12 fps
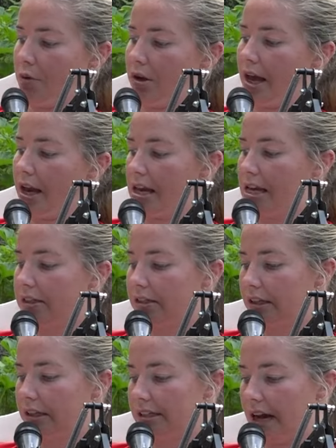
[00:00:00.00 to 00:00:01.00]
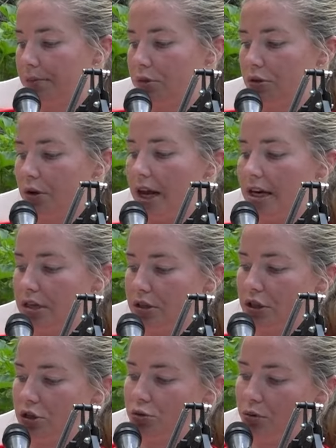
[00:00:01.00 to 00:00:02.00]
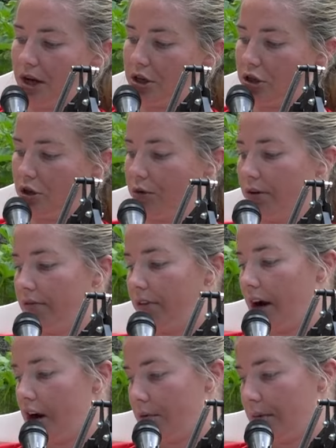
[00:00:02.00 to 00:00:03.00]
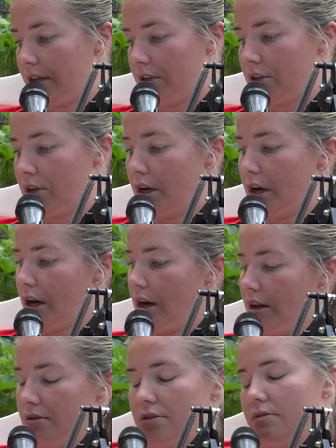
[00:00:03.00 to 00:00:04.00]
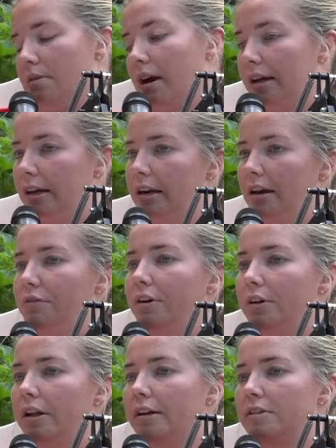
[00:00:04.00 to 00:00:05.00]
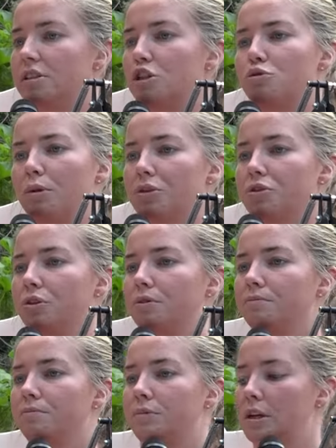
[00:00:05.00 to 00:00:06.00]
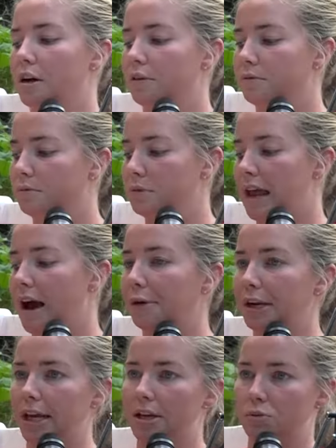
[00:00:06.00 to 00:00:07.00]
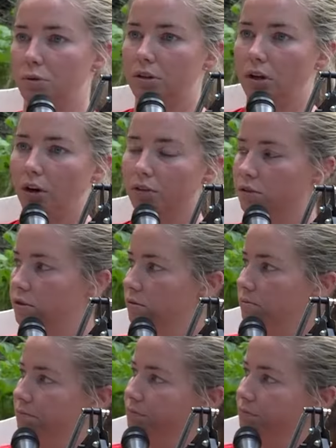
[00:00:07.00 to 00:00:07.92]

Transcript: can easily adapt to any situation or environment. Again, I feel like situational, nowadays with dogs.